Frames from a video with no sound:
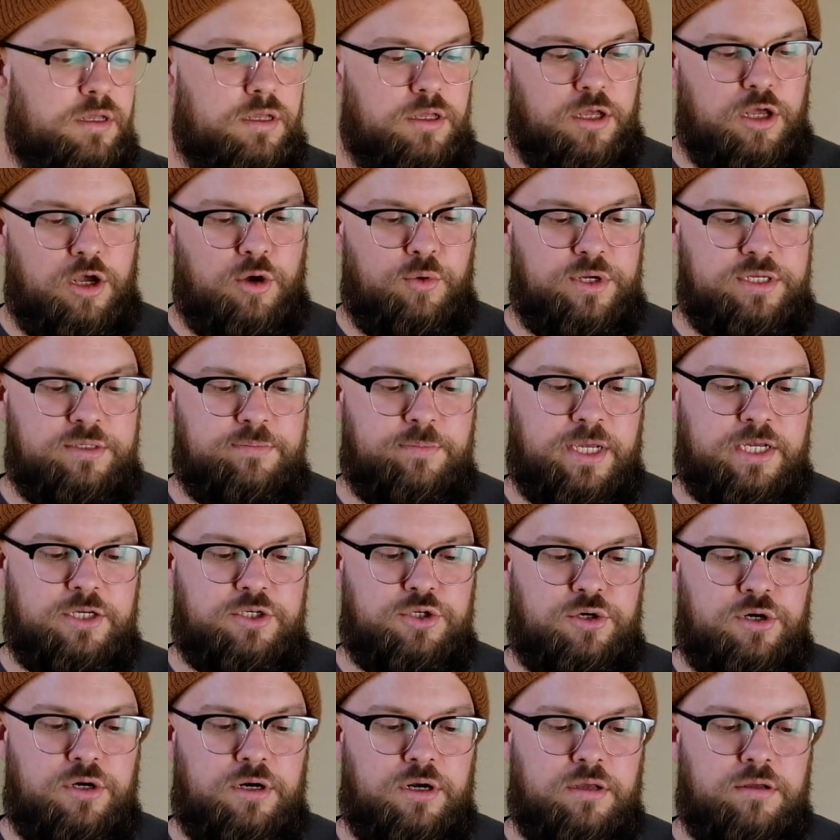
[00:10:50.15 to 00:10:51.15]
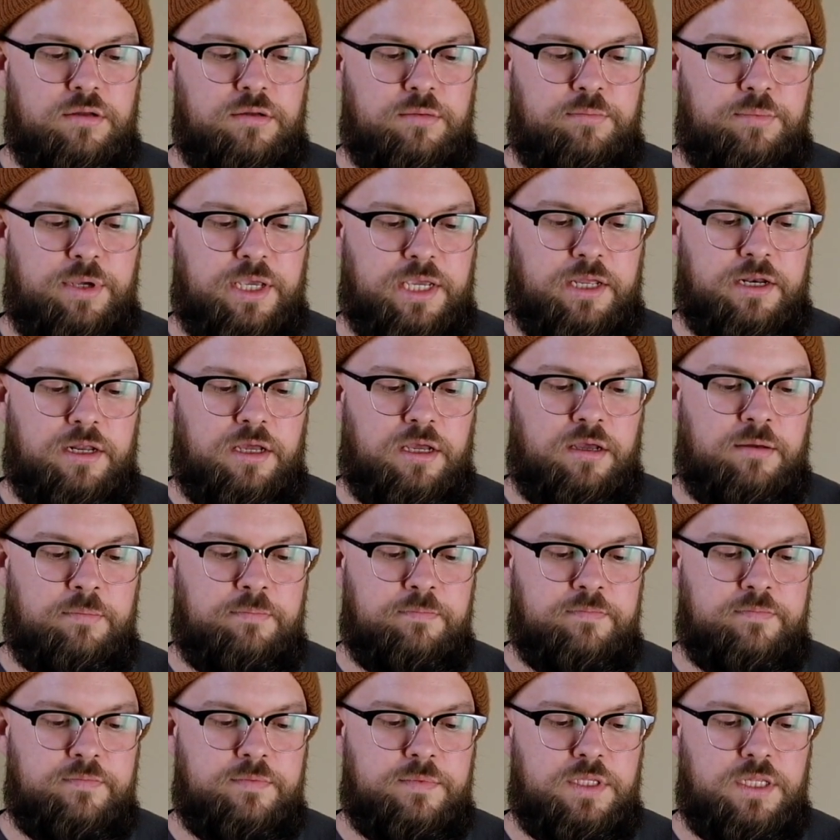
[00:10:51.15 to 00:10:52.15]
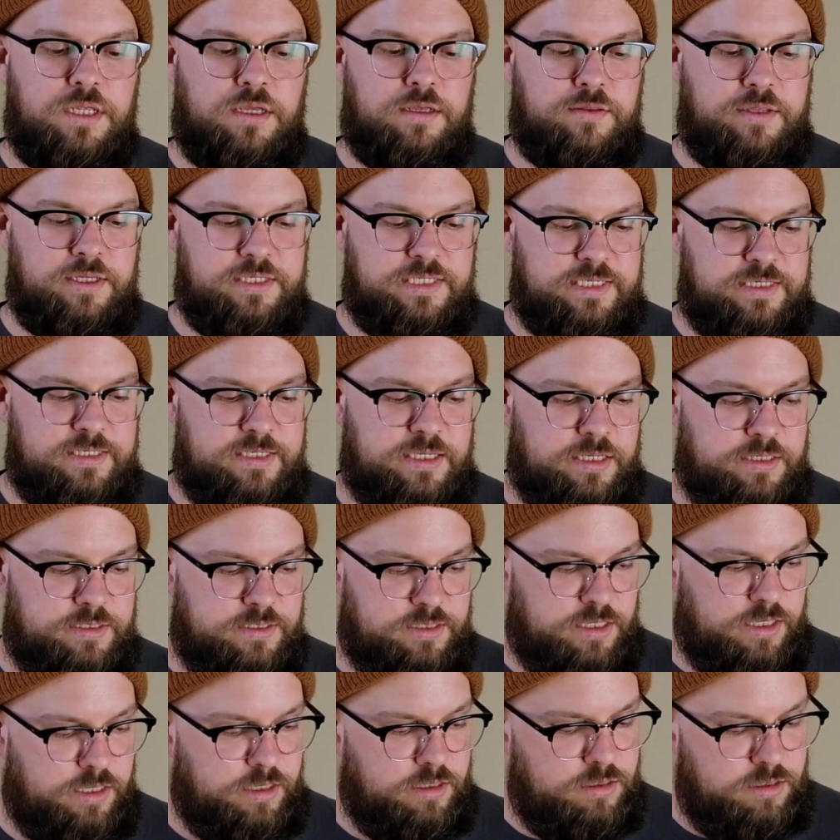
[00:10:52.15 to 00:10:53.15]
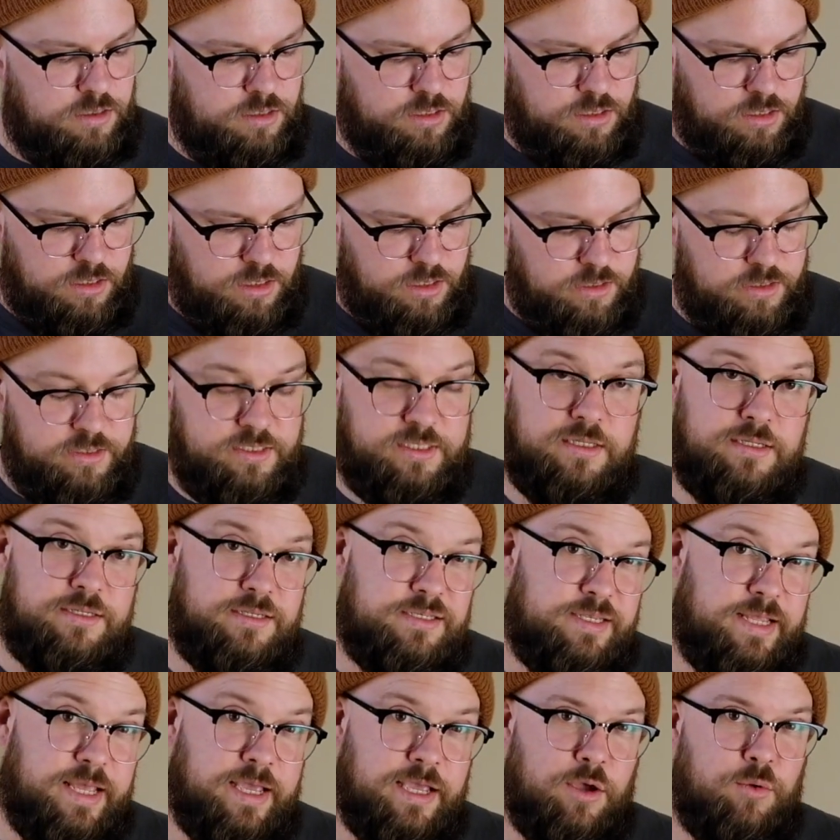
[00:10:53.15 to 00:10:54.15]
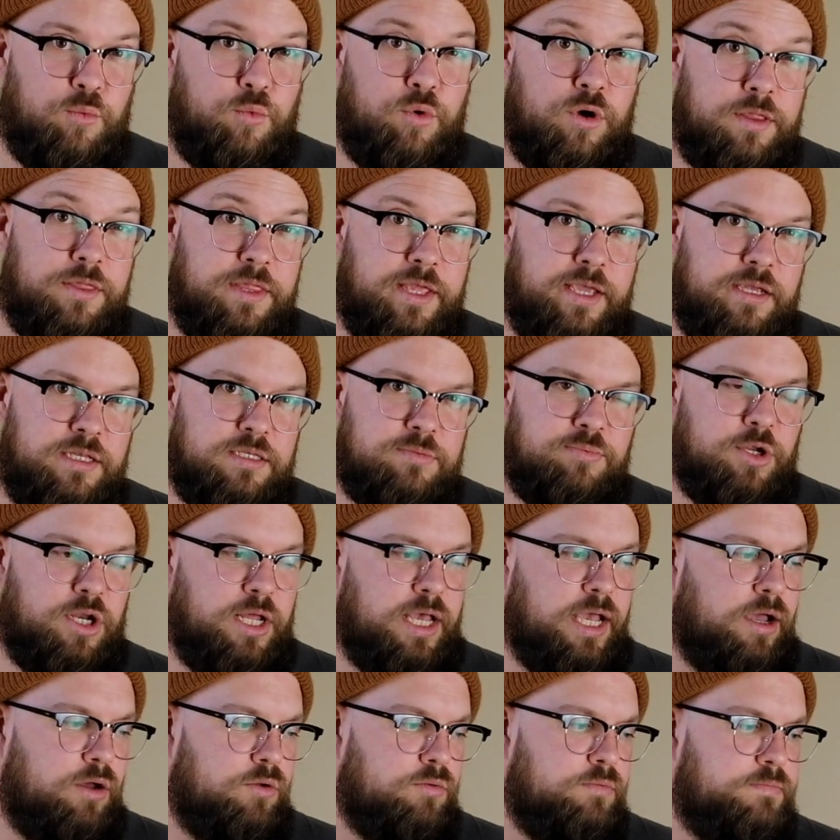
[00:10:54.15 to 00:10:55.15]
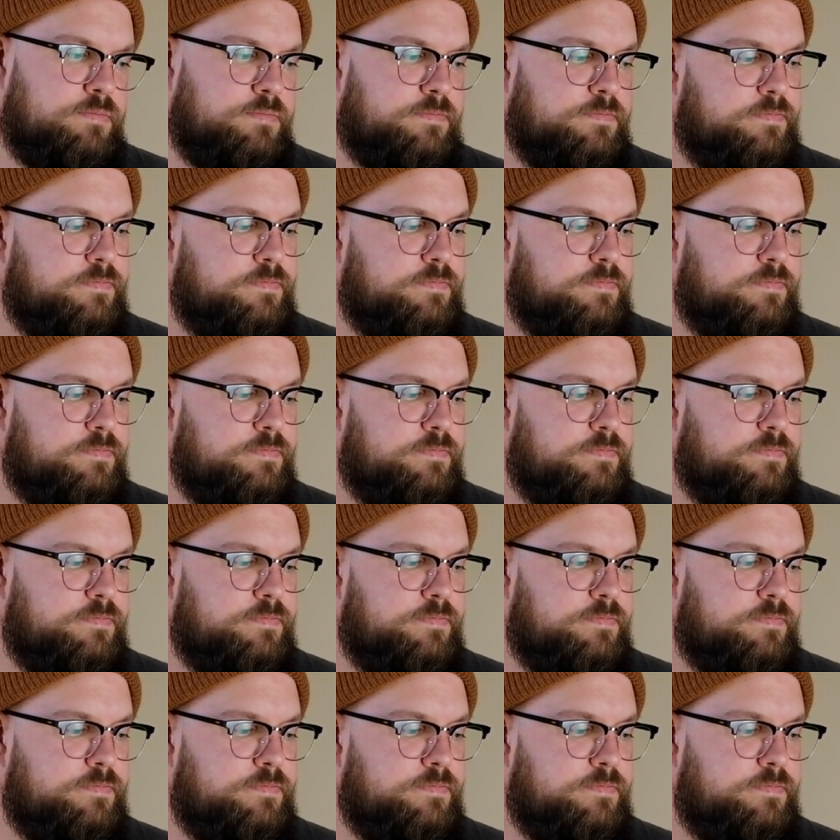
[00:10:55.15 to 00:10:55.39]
Always make sure to pick it up. This is his. This is the second one that he's put out.